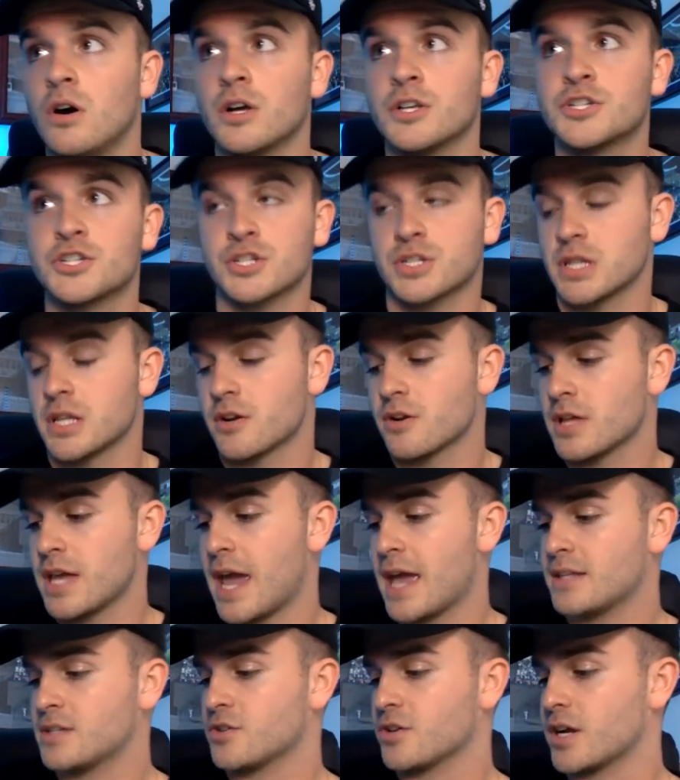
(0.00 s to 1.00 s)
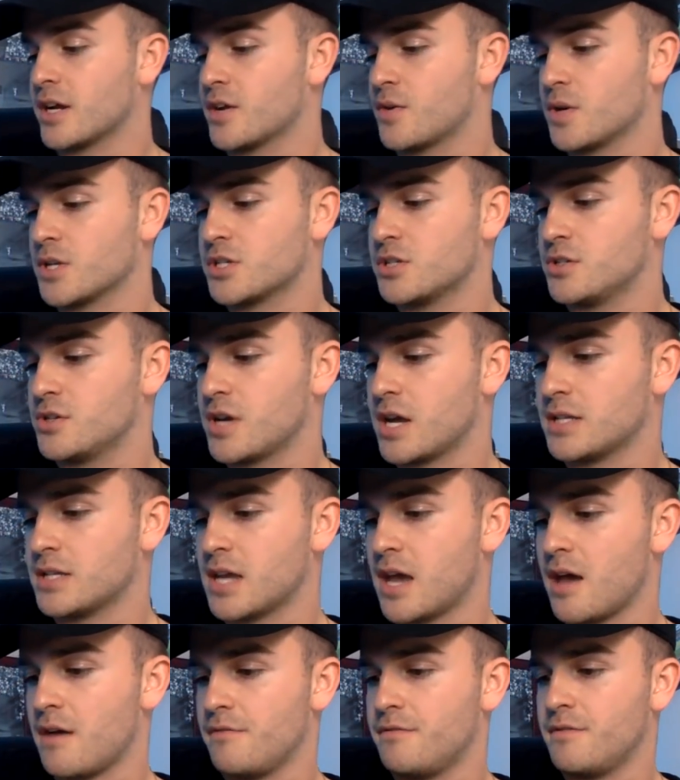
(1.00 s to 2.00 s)
just literally answering any questions you guys
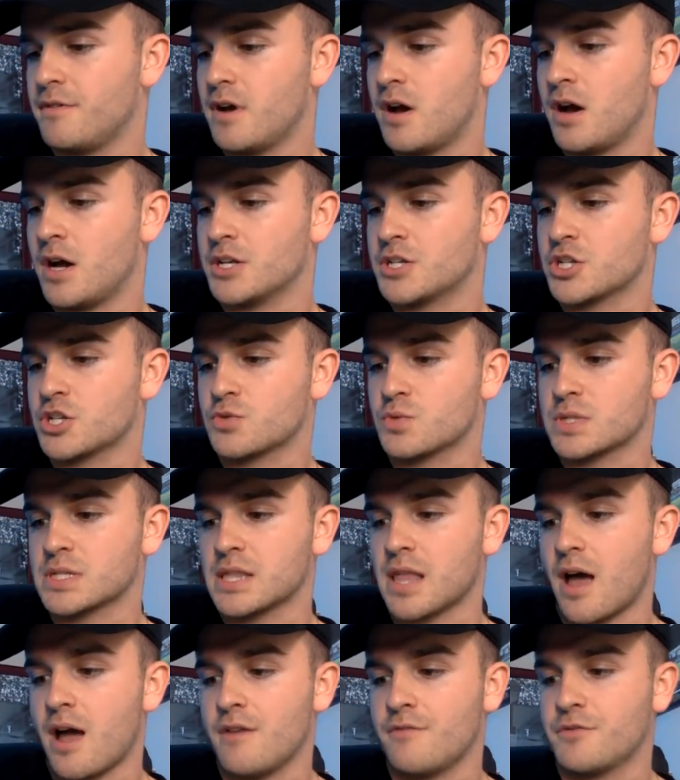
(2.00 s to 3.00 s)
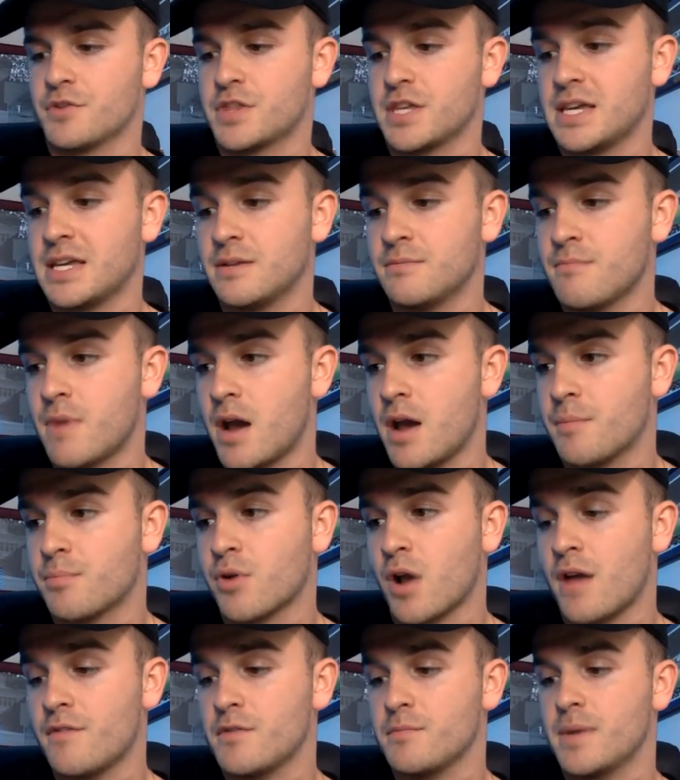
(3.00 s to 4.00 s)
have. I just was live within my
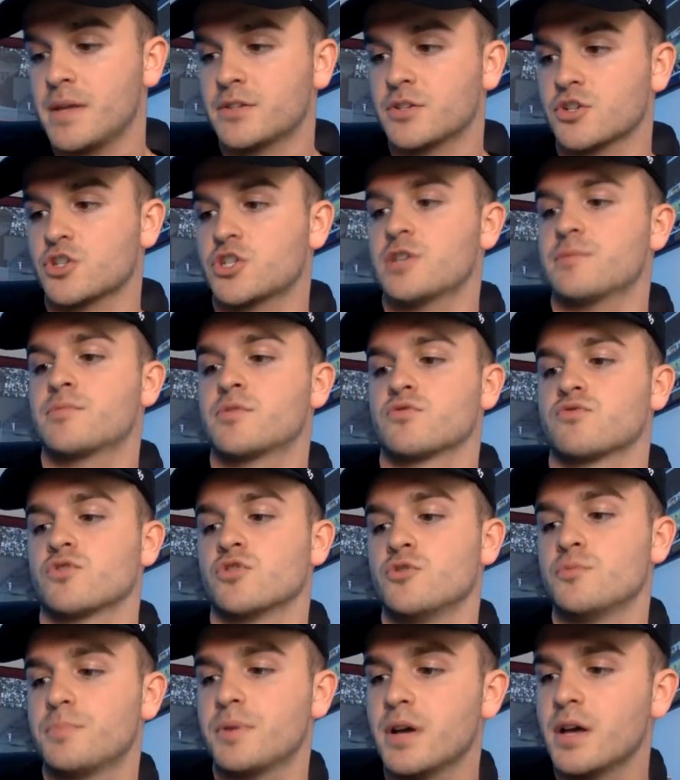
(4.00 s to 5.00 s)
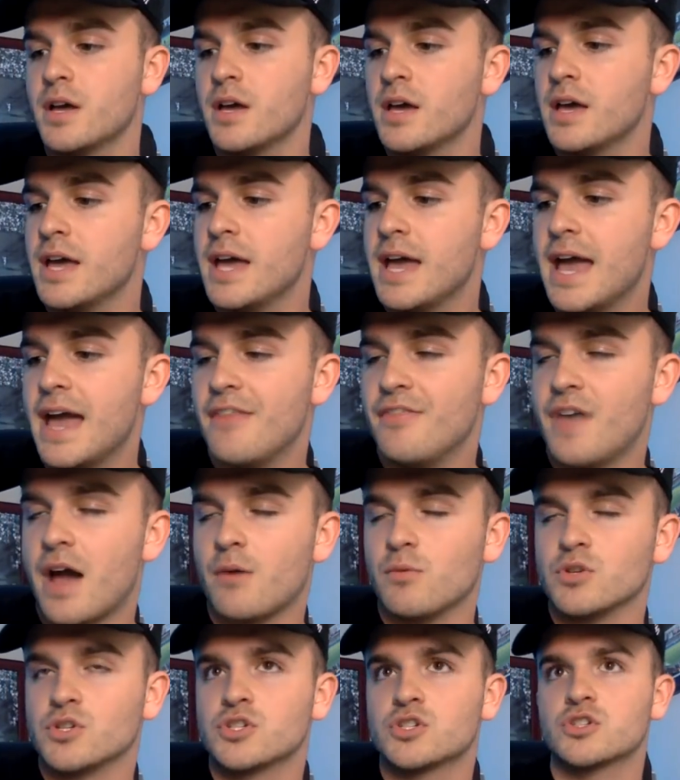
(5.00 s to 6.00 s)
private mentorship group, and
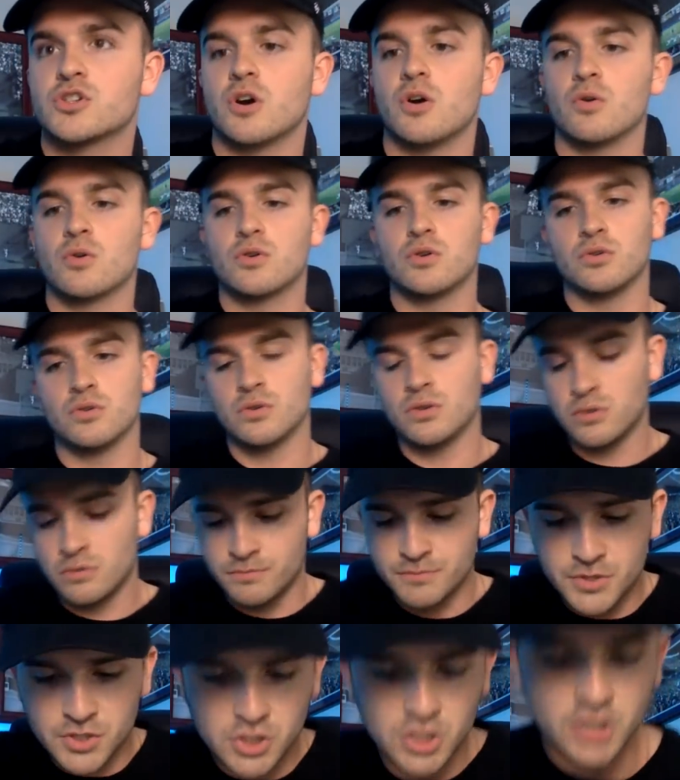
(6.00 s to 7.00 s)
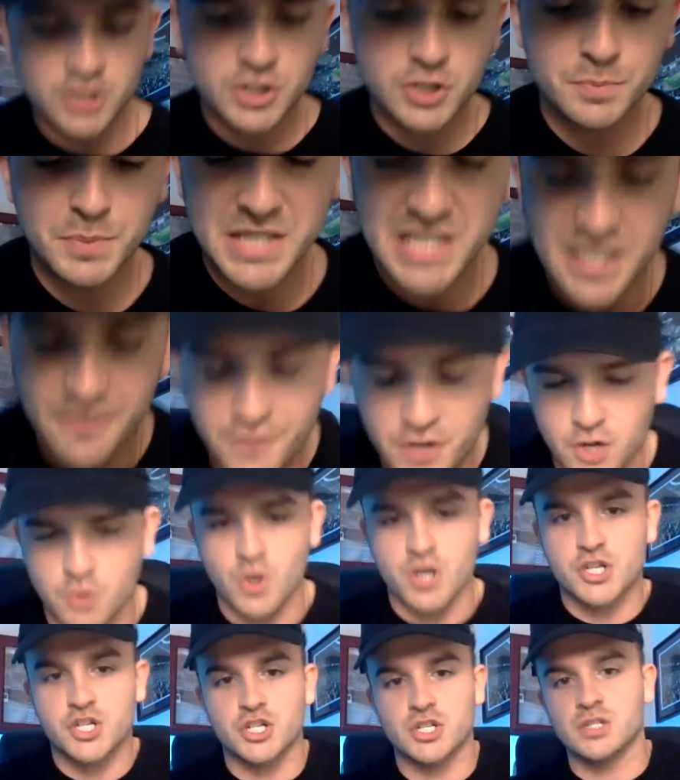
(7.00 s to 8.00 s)
that was so cool. Such specific
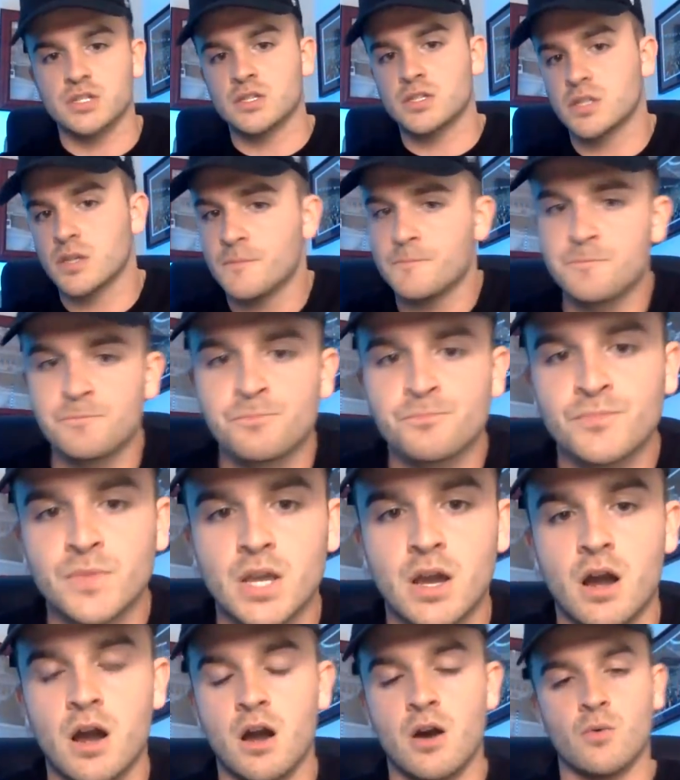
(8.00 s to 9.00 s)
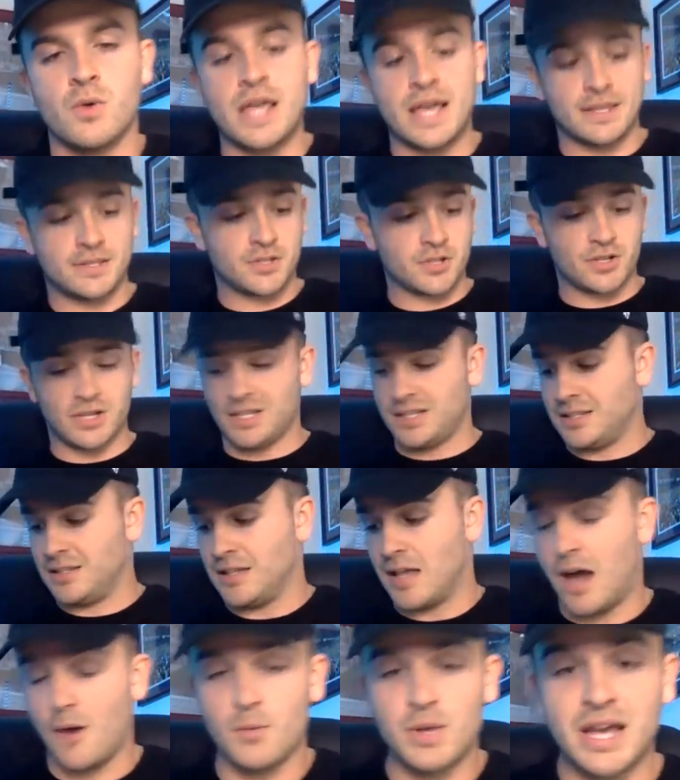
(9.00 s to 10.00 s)
questions. We answered a
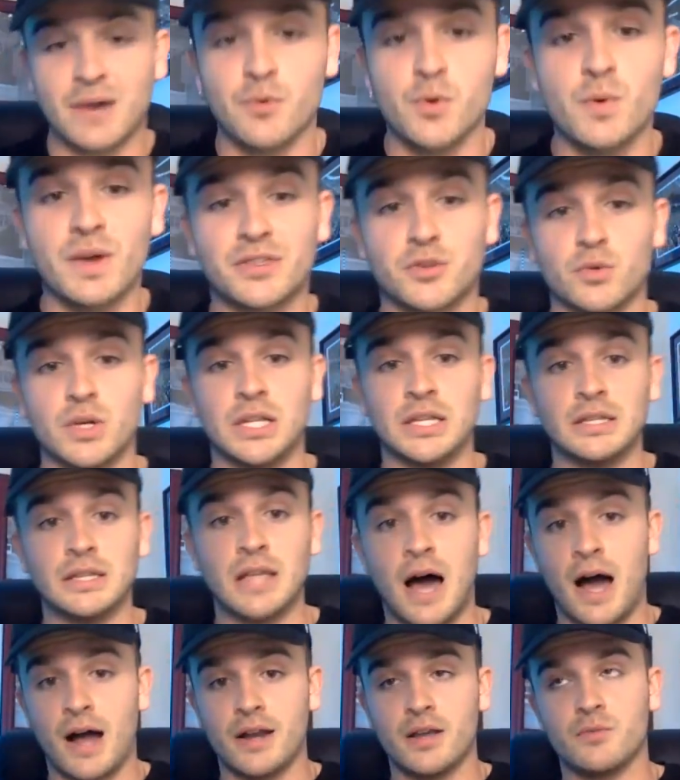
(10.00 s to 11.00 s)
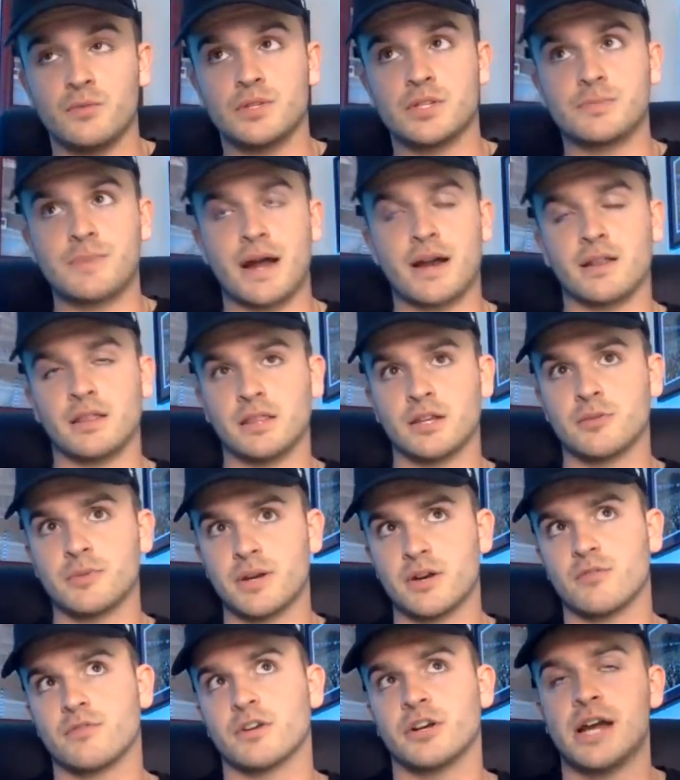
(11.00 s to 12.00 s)
lot. We went through a lot. It was about a little bit
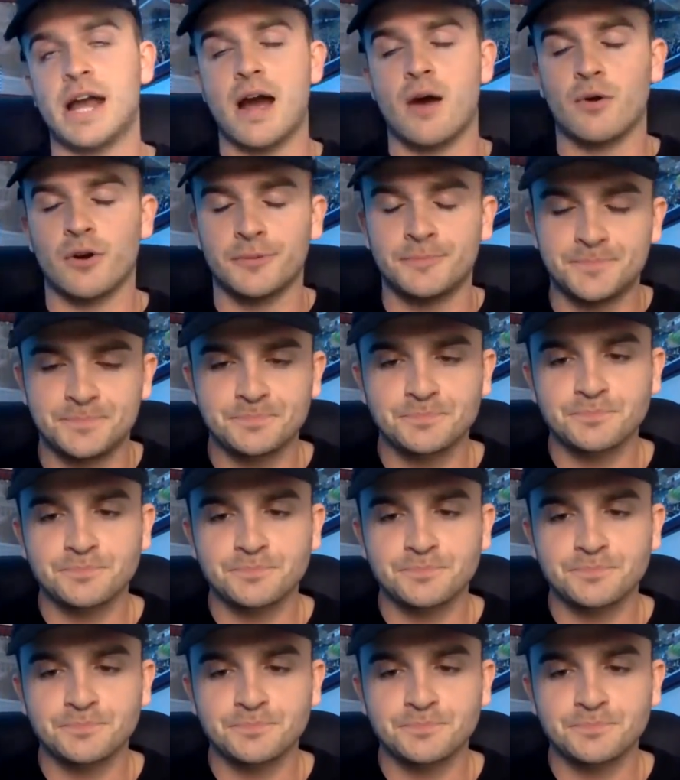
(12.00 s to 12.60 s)
over an hour.